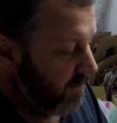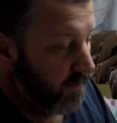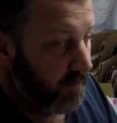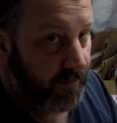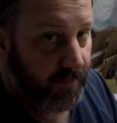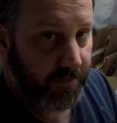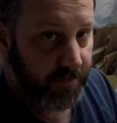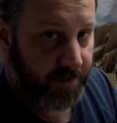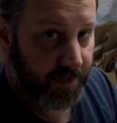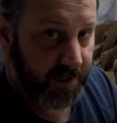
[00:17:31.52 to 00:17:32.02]

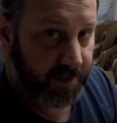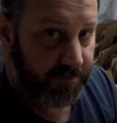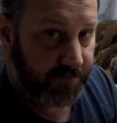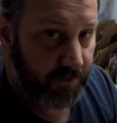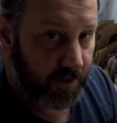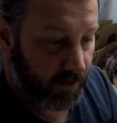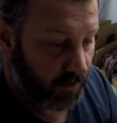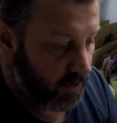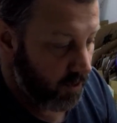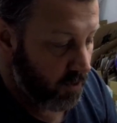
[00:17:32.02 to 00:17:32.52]
this
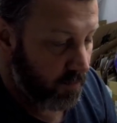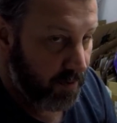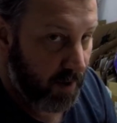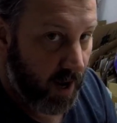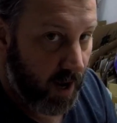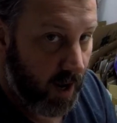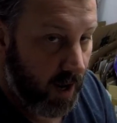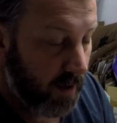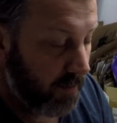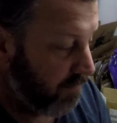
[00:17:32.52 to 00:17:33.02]
Funko
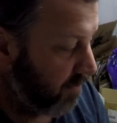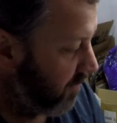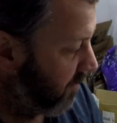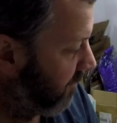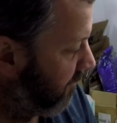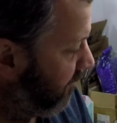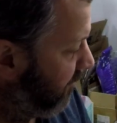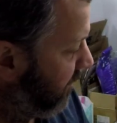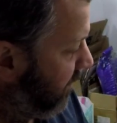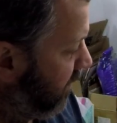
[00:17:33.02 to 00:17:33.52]
Pop.
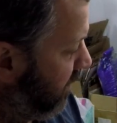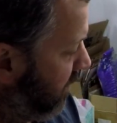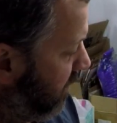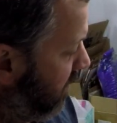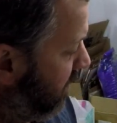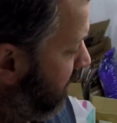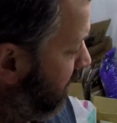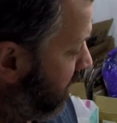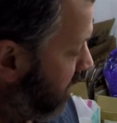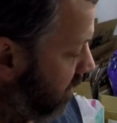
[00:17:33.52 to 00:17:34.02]

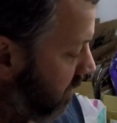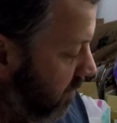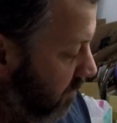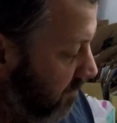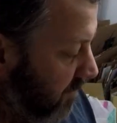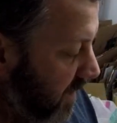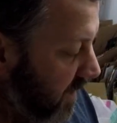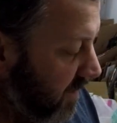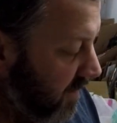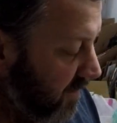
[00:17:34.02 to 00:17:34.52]

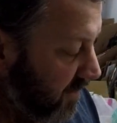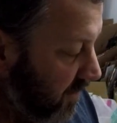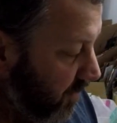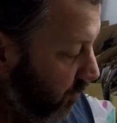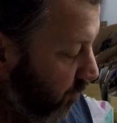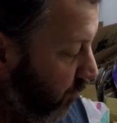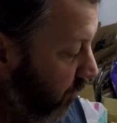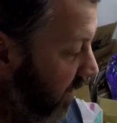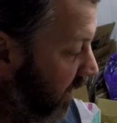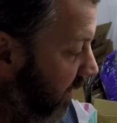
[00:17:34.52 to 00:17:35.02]
That is a
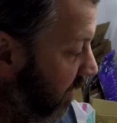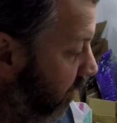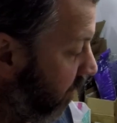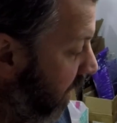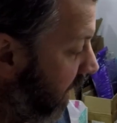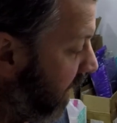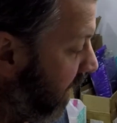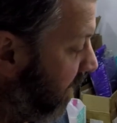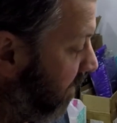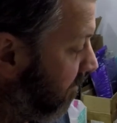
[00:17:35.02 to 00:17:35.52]
Rick
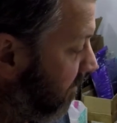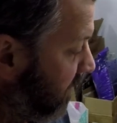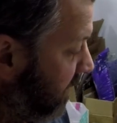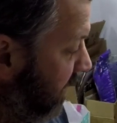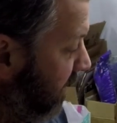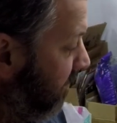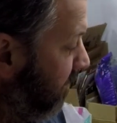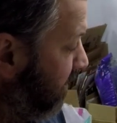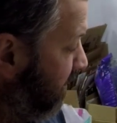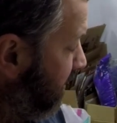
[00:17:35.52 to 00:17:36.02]
Grimes.
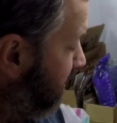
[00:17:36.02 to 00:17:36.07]
He was the